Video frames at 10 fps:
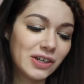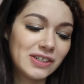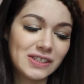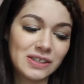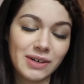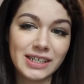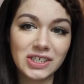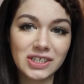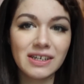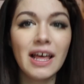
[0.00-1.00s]

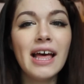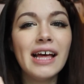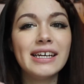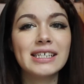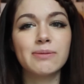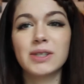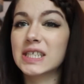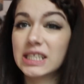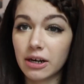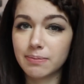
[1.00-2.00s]
consideration is
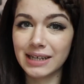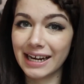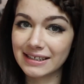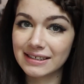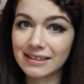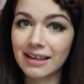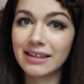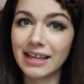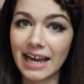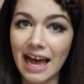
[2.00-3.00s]
what subjects they